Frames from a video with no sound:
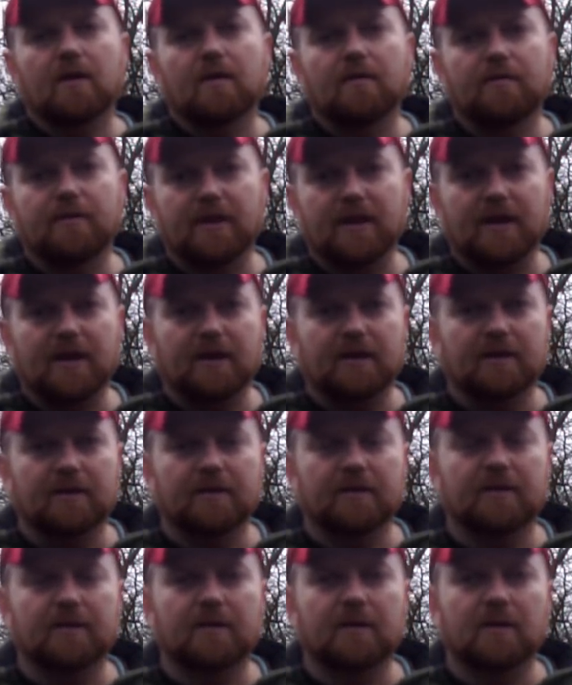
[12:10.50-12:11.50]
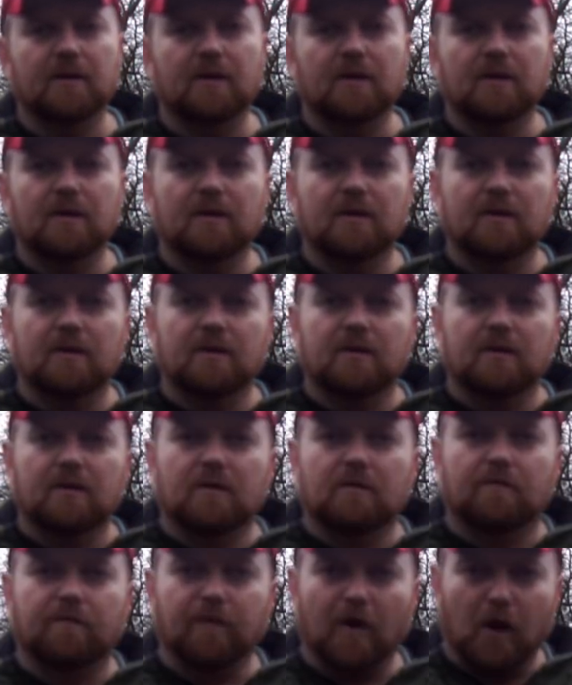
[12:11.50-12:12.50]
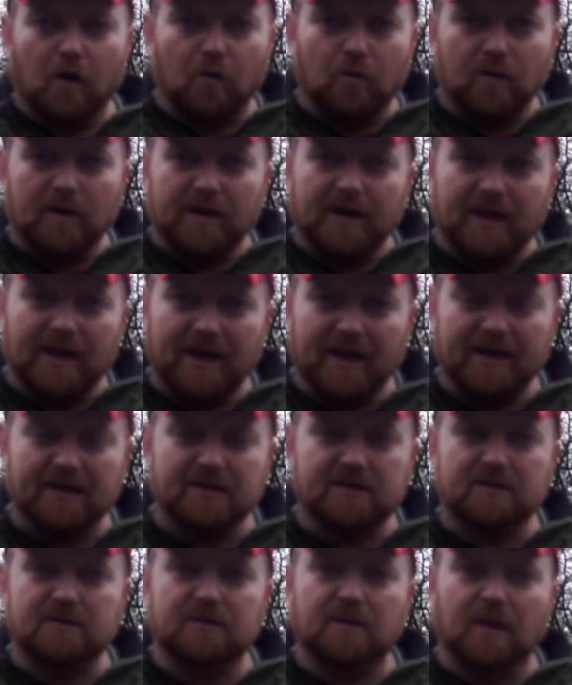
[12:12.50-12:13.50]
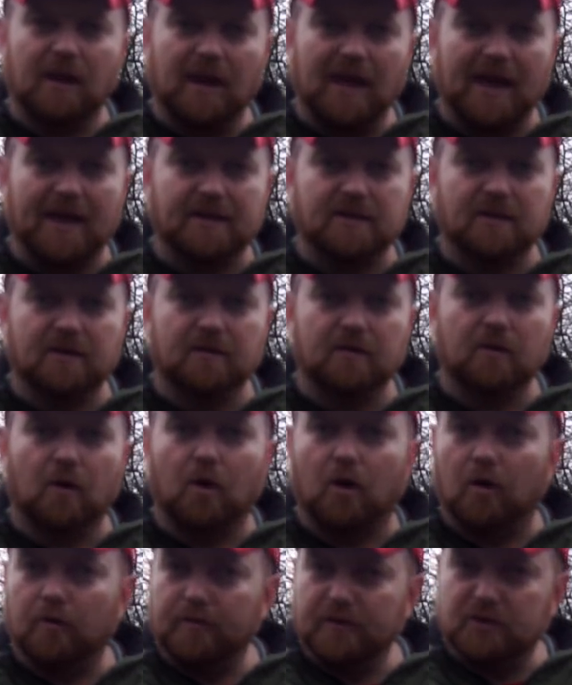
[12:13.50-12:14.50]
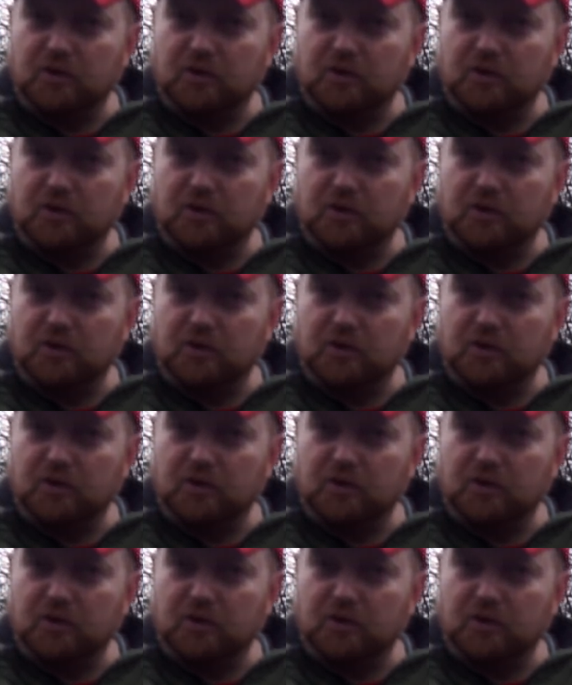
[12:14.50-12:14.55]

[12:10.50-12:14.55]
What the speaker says: the float hits the lead or the